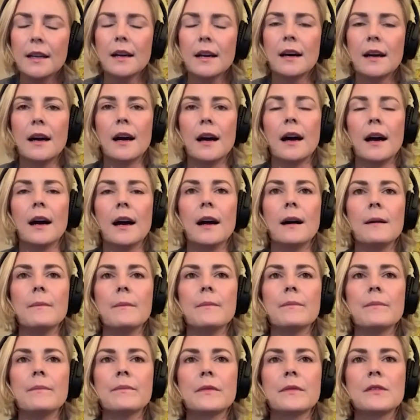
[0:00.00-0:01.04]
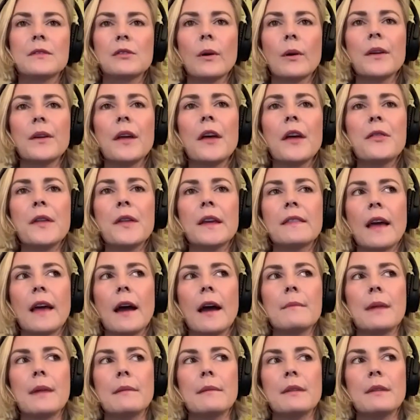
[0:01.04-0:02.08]
Yeah. So I think
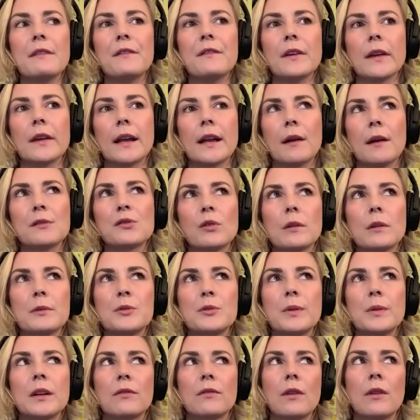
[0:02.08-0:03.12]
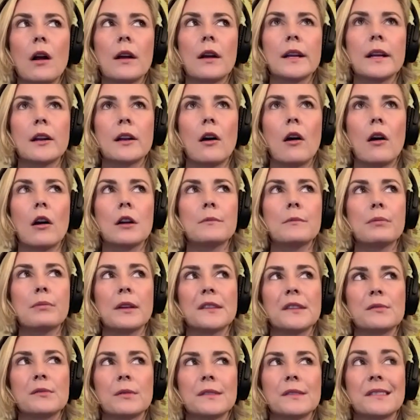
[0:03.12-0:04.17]
that made me feel like I was sort of between a rock and a hard
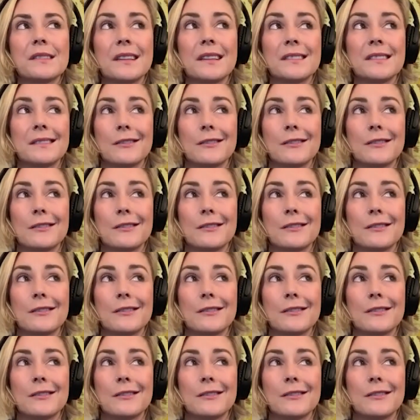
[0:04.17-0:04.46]
place, where it's like,